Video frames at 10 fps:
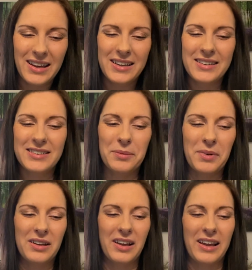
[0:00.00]

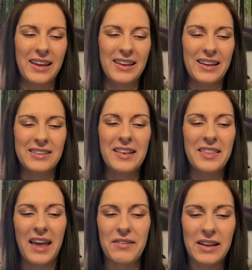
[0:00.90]
someone like is in
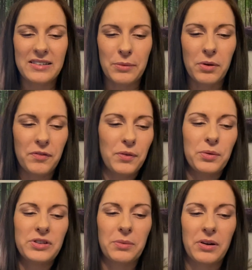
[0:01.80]
there and they say, what
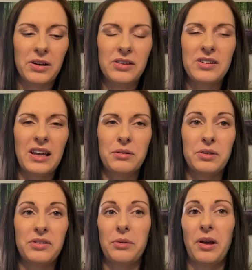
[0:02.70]
floor do you want? And you say, oh,
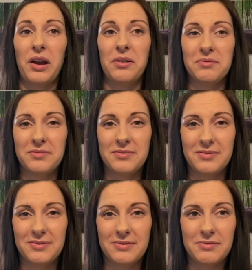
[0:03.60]
I don't
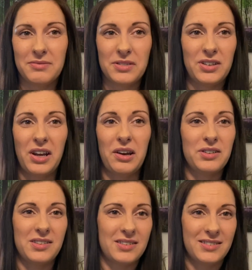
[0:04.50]
know,
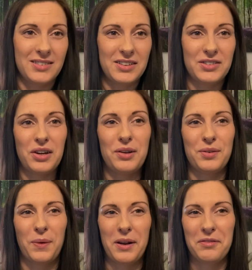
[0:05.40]
just choose
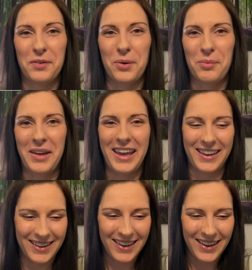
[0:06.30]
one for me,
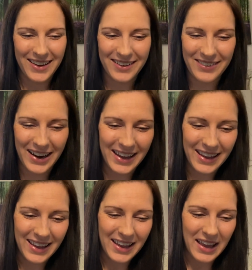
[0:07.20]

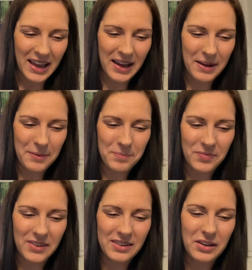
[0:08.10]
right?
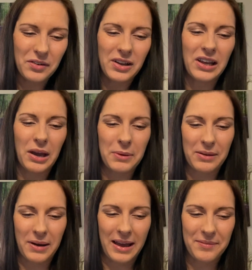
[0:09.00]
You're not going to go
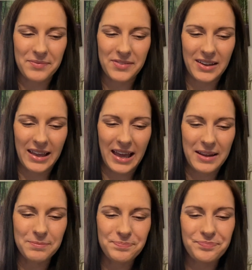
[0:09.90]
anywhere,
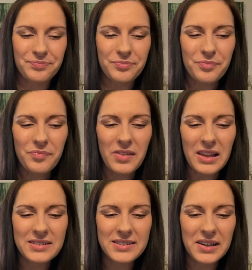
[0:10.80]
okay?
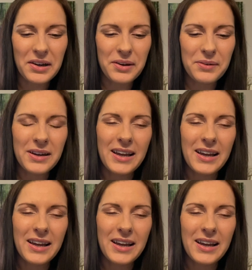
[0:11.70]
So